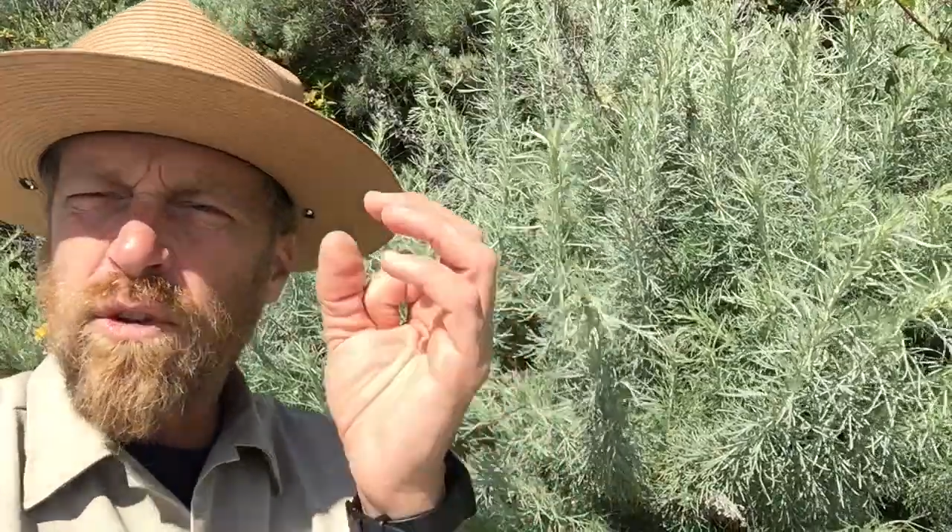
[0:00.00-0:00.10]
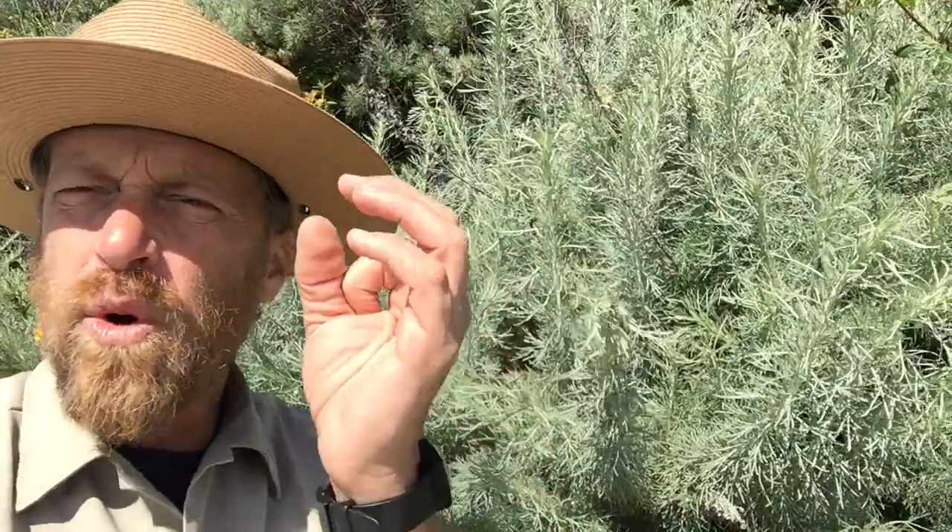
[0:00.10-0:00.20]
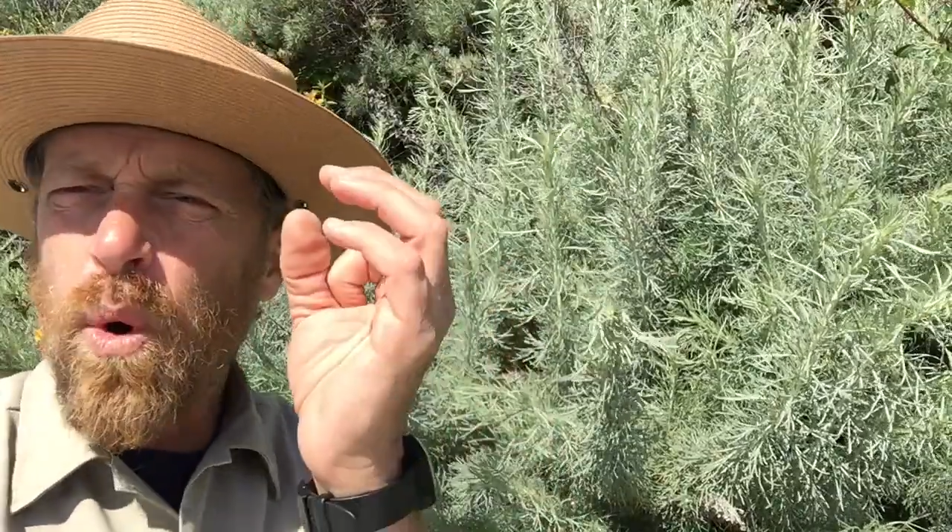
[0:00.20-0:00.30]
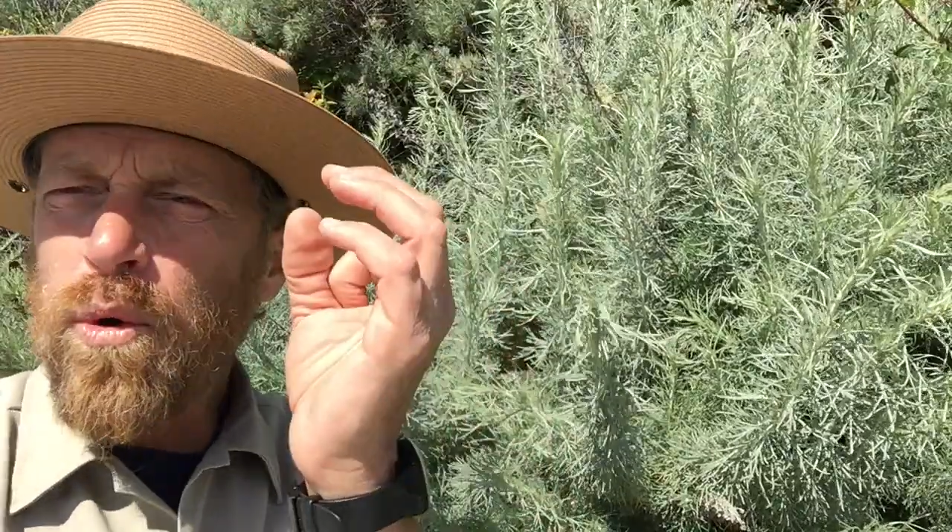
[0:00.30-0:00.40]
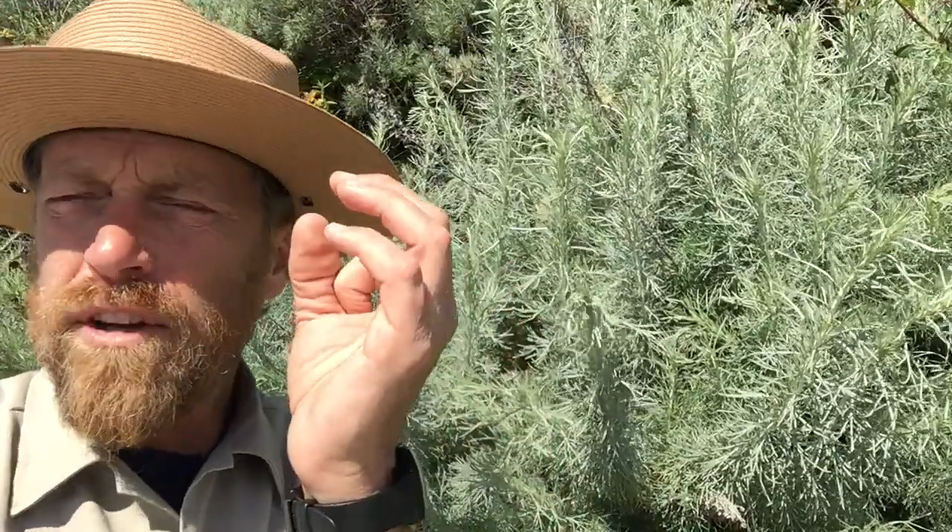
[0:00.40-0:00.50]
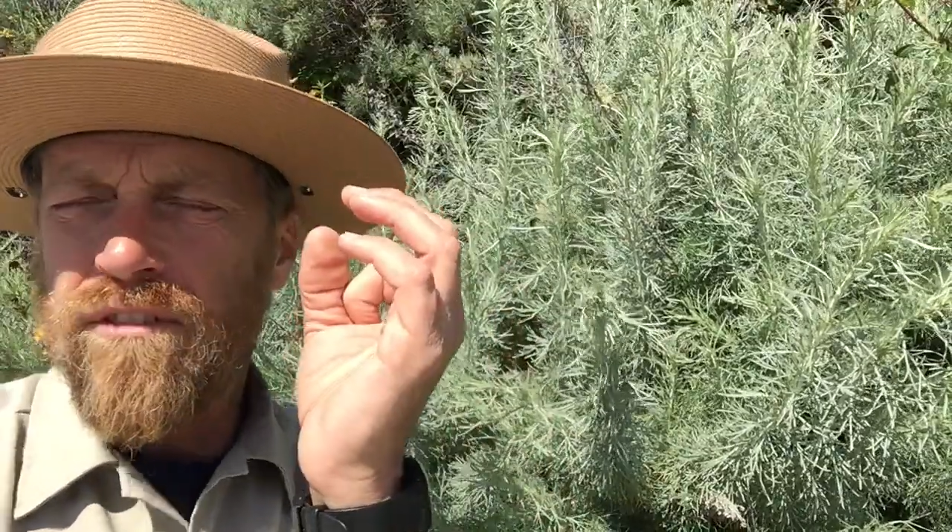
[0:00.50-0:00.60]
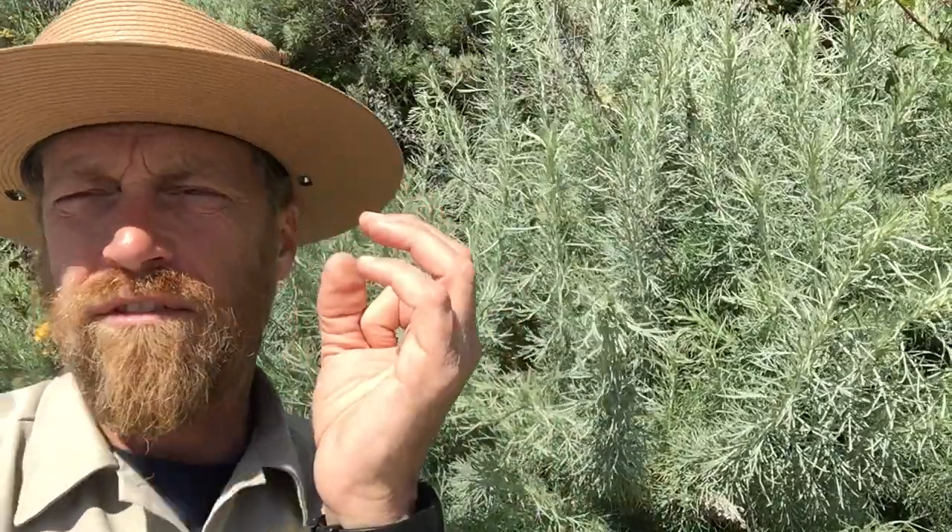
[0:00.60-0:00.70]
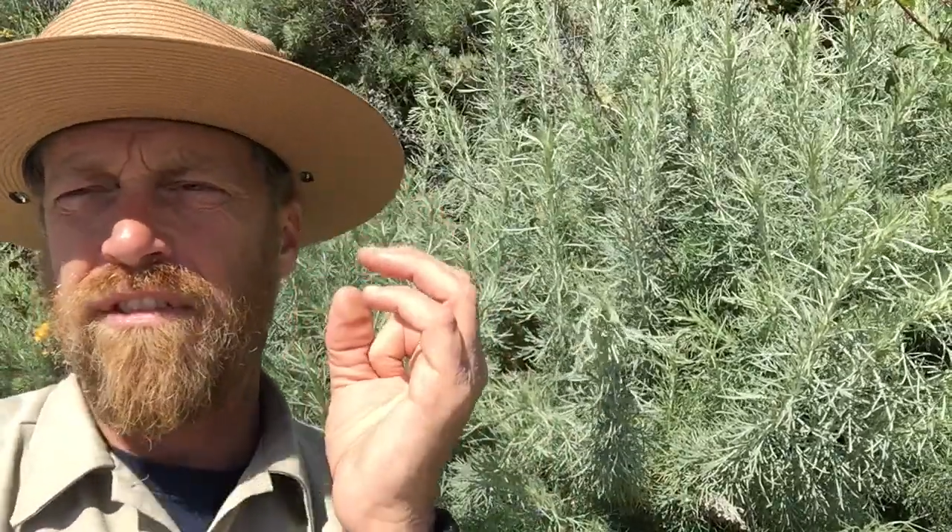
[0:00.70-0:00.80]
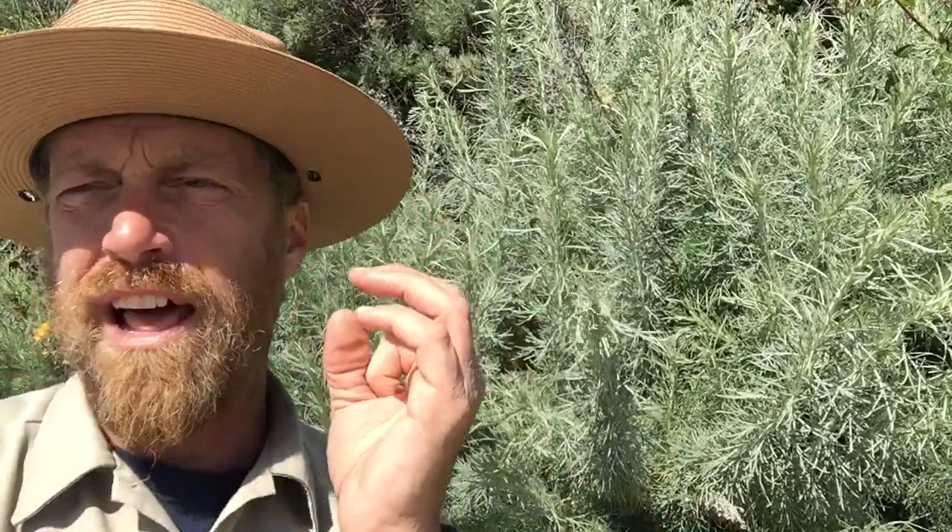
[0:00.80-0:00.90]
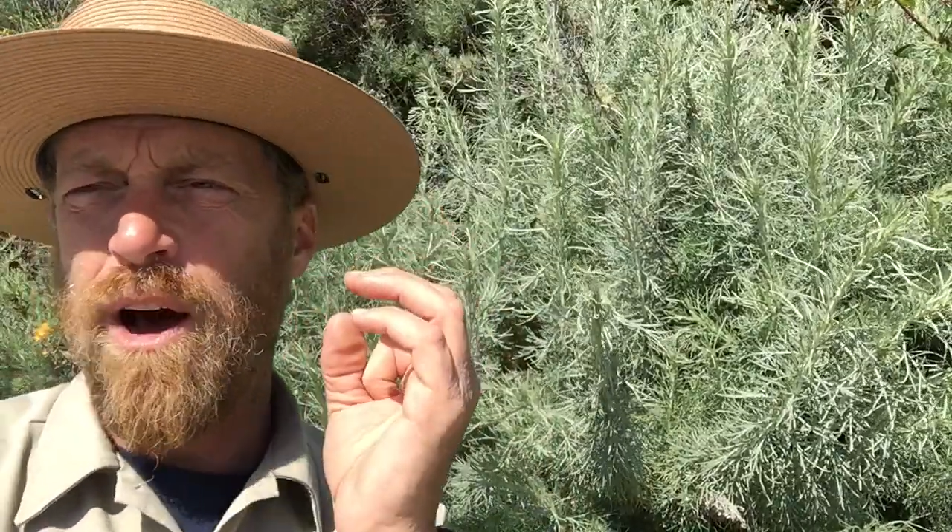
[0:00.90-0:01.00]
golden
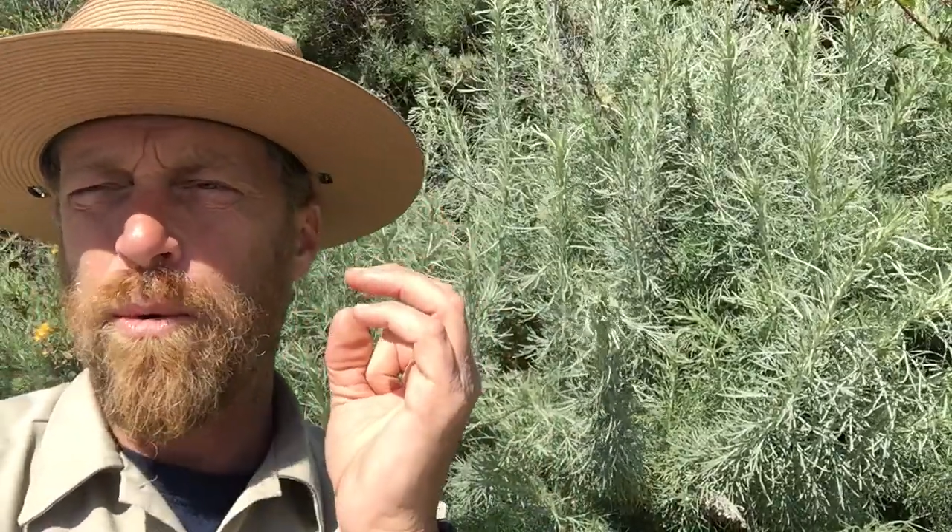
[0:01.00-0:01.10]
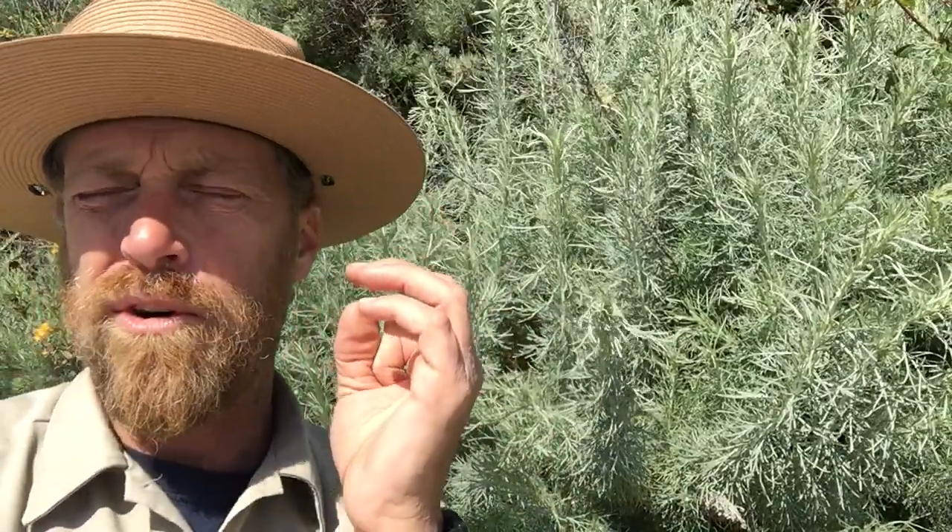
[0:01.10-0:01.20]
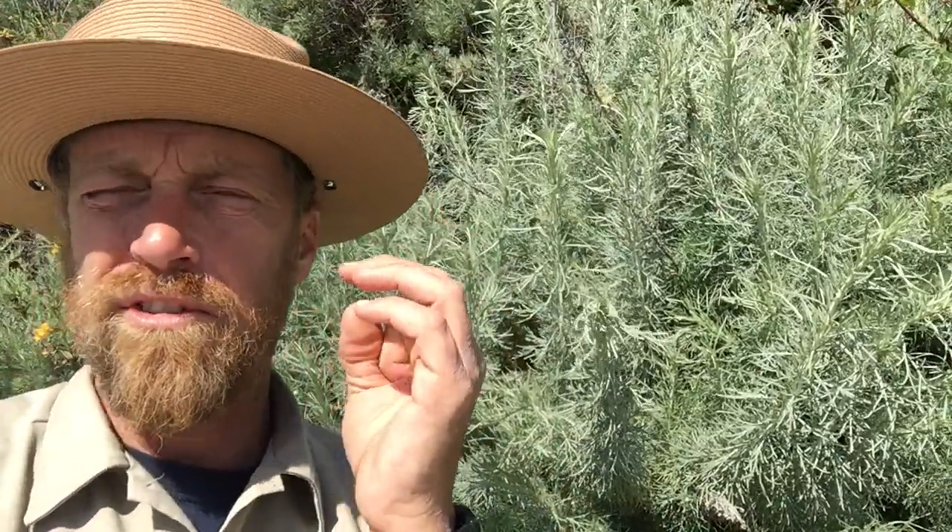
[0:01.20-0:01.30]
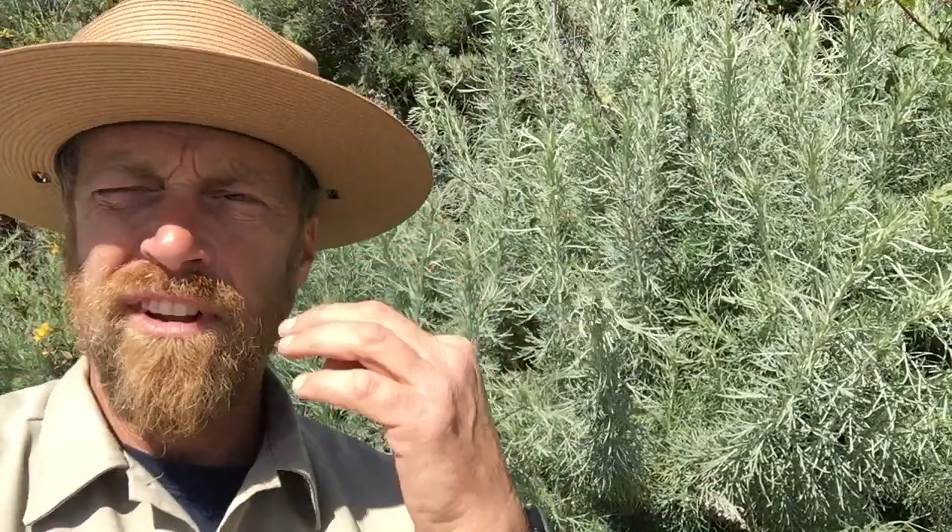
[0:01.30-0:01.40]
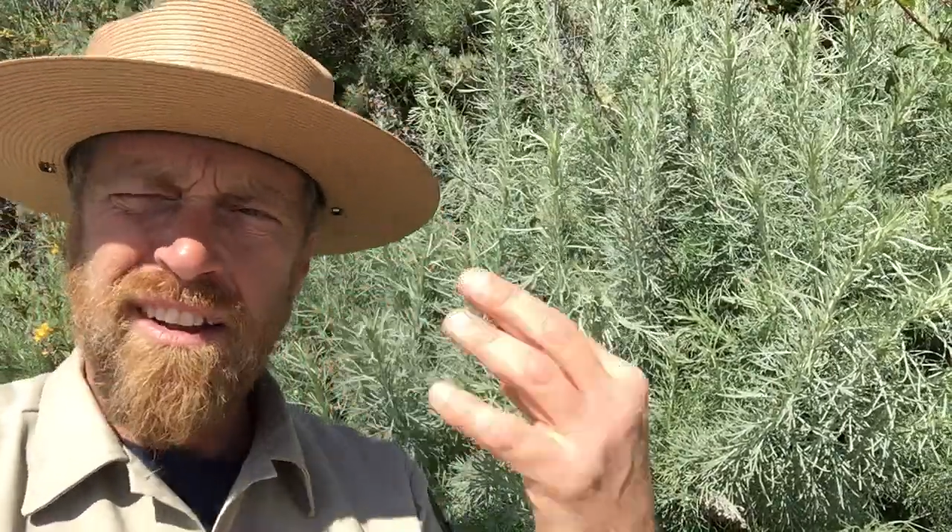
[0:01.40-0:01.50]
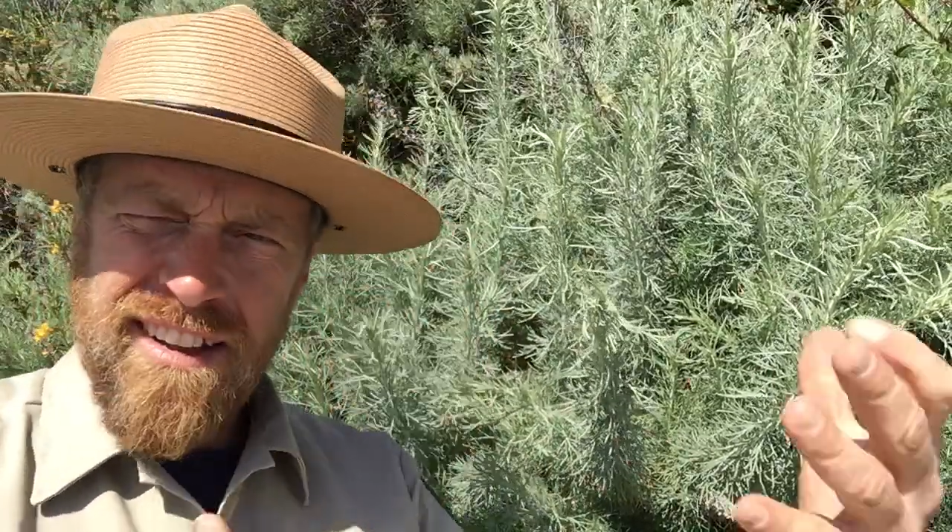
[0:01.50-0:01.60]
flowers,